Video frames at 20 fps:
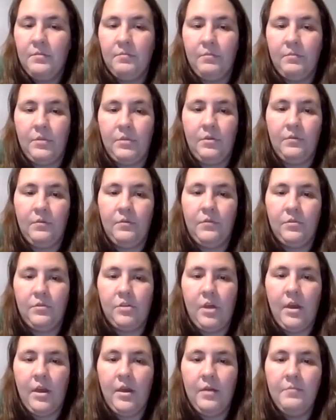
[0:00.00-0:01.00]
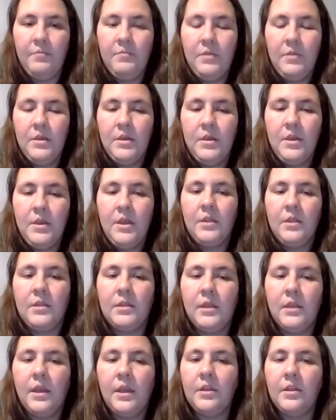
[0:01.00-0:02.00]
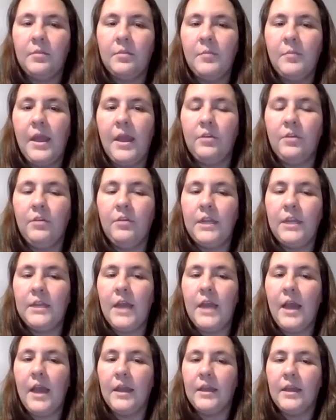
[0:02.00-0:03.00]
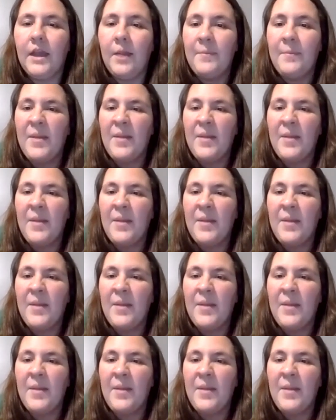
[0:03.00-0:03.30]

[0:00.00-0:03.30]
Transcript: Beautiful job. Does my green dot come